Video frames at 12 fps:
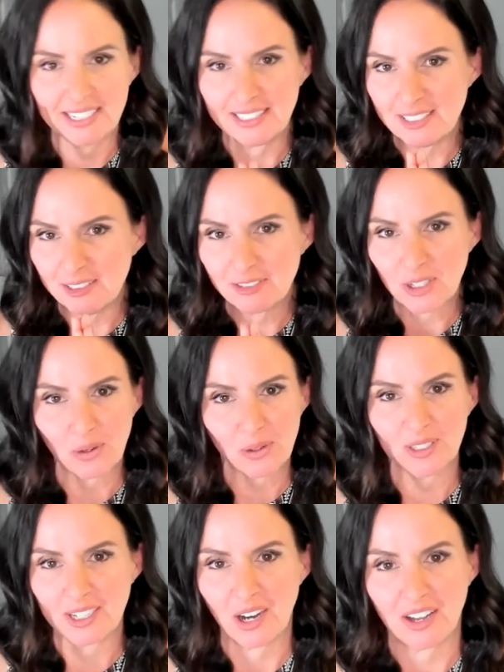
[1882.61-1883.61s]
You've
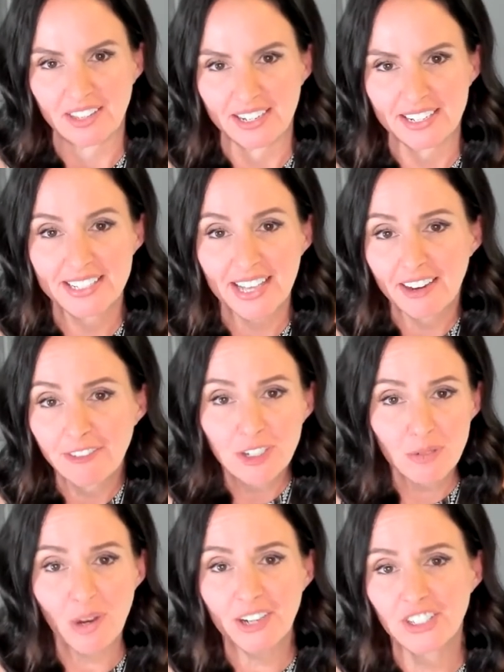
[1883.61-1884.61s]
totally got this. And if
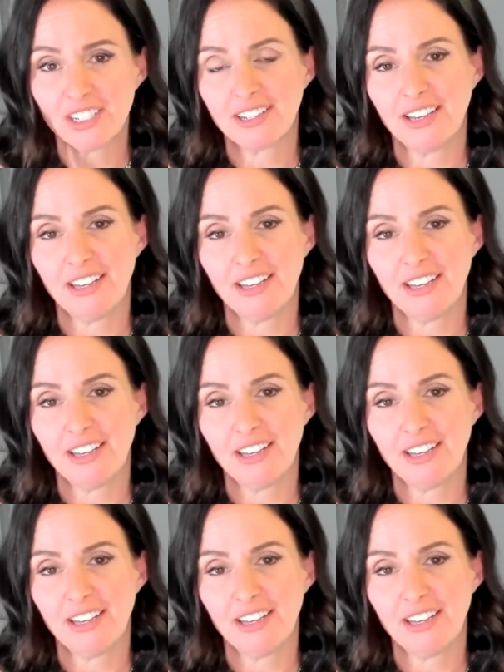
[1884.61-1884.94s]
you're watching